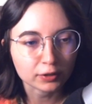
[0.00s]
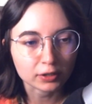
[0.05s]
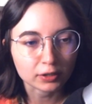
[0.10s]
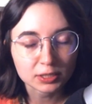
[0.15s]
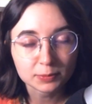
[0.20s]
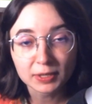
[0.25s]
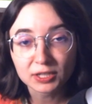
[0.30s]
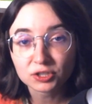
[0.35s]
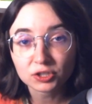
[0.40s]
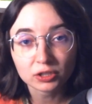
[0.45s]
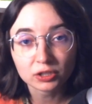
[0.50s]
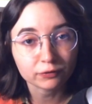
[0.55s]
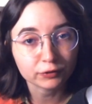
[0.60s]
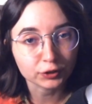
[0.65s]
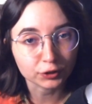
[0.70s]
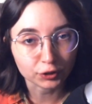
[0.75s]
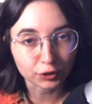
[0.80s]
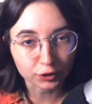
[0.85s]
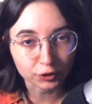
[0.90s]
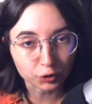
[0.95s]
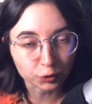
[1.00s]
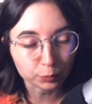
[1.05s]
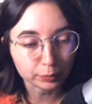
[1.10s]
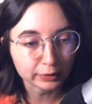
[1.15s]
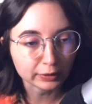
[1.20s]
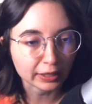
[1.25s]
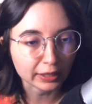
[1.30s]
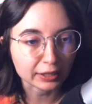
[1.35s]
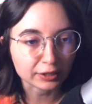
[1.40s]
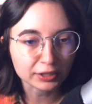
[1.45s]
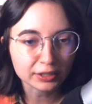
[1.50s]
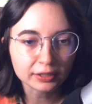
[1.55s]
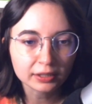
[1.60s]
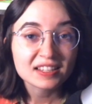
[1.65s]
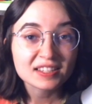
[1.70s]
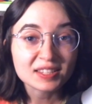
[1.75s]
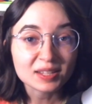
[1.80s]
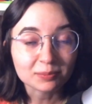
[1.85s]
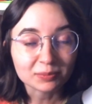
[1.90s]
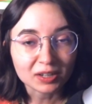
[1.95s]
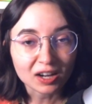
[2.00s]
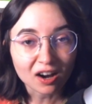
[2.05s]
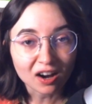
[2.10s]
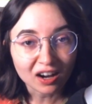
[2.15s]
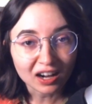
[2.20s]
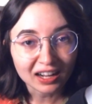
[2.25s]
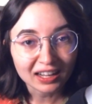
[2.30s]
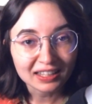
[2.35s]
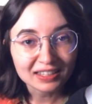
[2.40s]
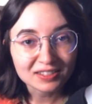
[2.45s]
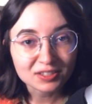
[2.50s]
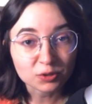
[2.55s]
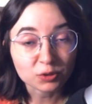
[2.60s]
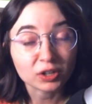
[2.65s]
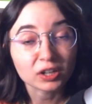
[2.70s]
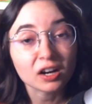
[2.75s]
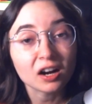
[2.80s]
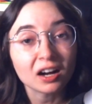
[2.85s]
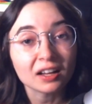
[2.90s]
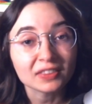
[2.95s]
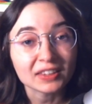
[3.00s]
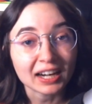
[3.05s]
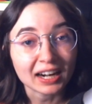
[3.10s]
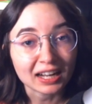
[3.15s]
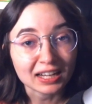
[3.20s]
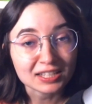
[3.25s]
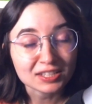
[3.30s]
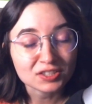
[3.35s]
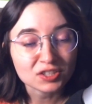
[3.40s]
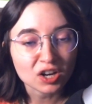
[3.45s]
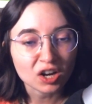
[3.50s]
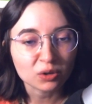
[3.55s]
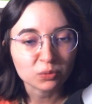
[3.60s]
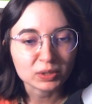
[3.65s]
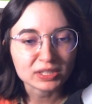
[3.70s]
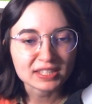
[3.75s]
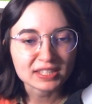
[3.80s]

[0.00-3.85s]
especially if you're a new player. Some cons, or a con that I saw, was